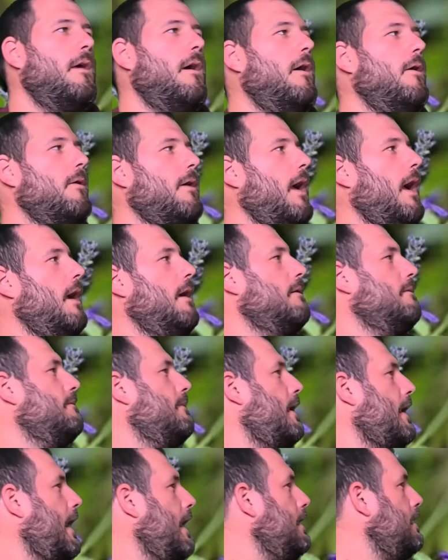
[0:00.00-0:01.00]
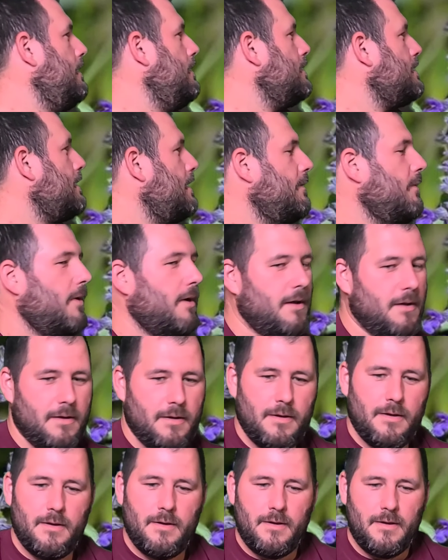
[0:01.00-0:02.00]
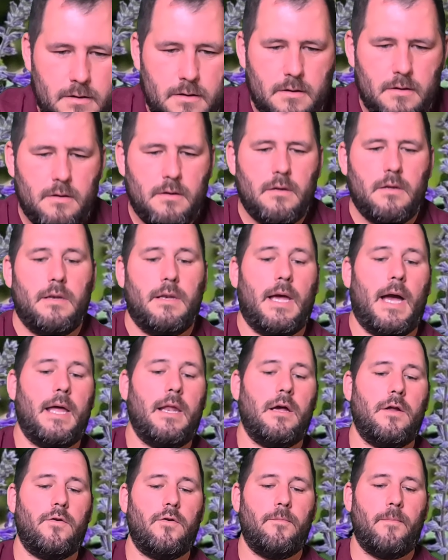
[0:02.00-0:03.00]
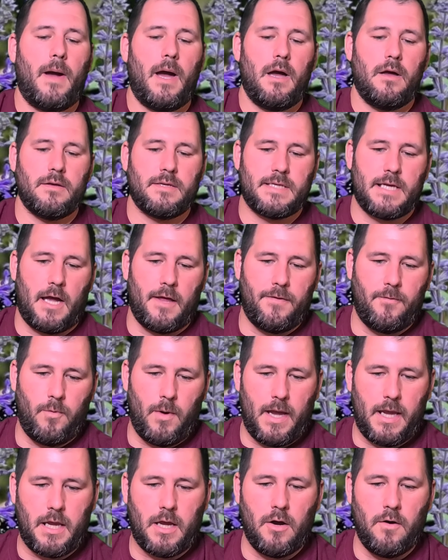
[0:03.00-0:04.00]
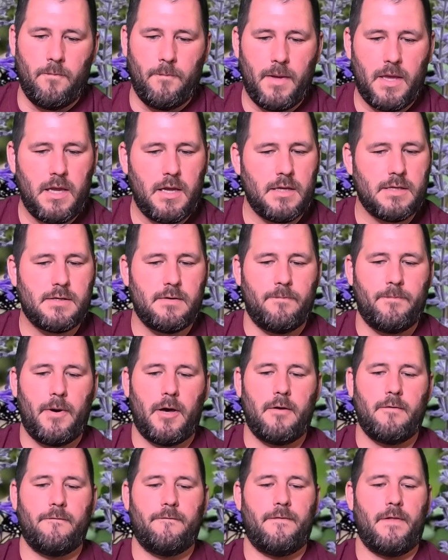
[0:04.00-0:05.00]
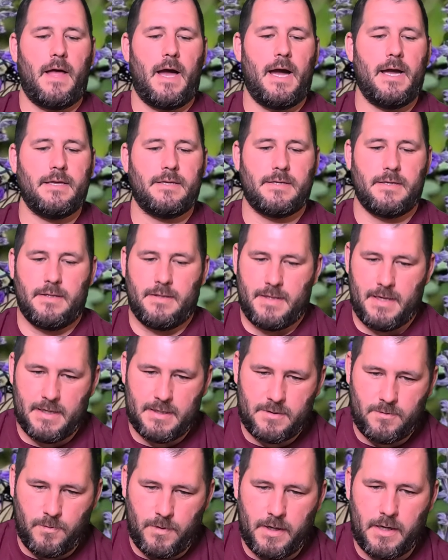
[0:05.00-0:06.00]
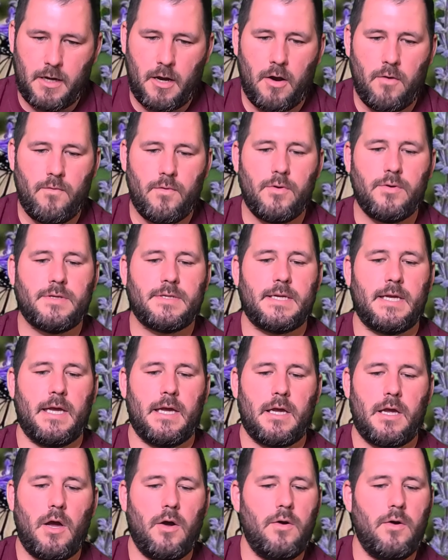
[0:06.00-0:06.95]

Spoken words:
Okay, I can't do this anymore. 900 miles south of Waco, millions of butterflies this week are roosting in